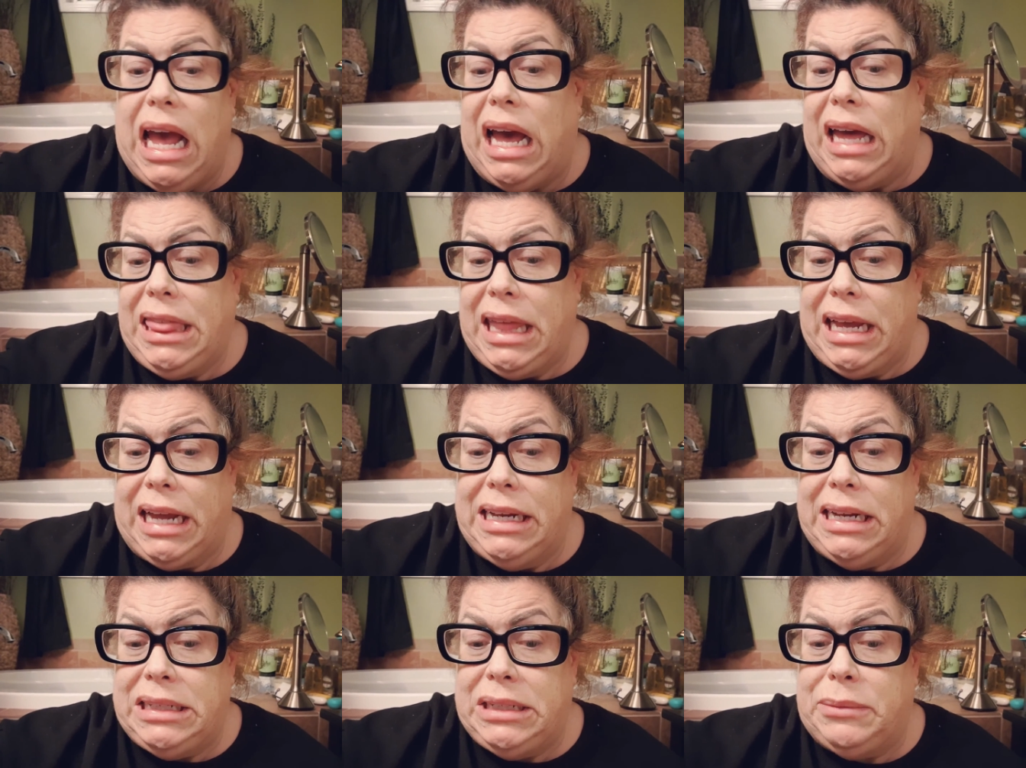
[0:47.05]
I think I
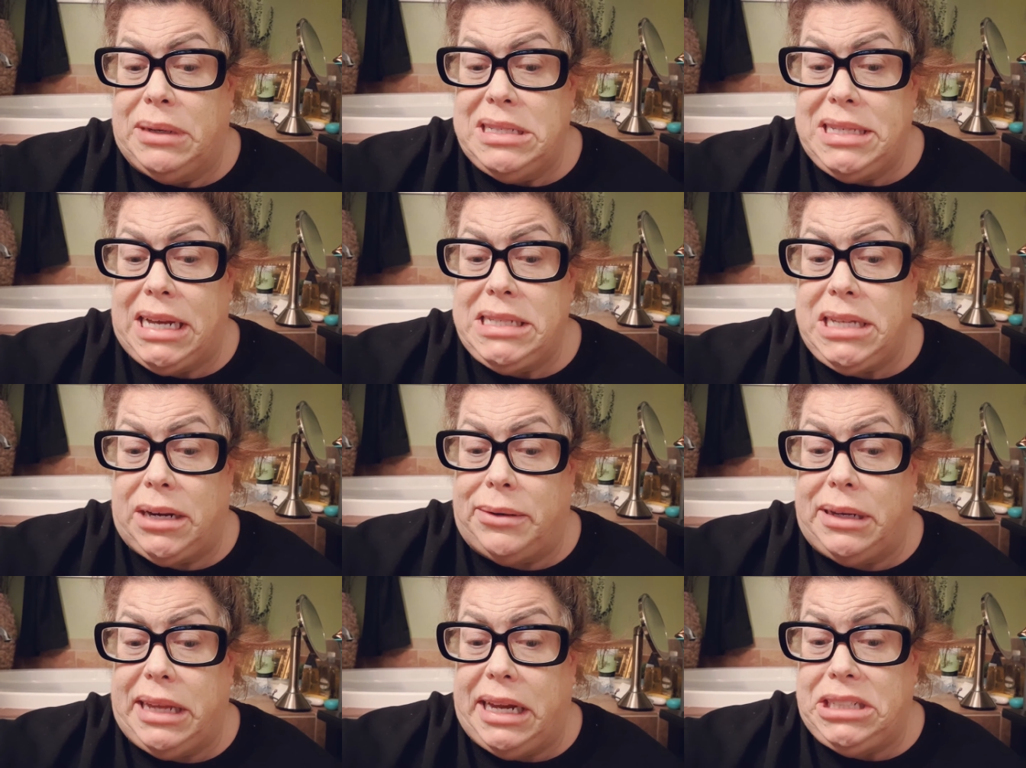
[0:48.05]
need to assess our
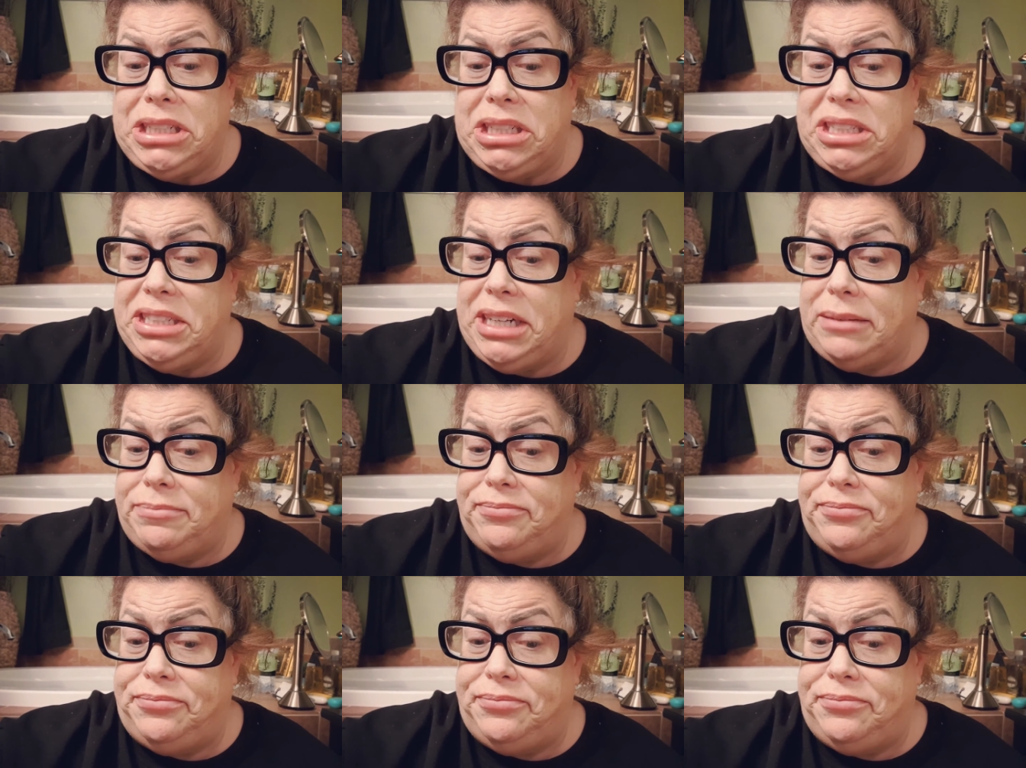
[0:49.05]
relationship.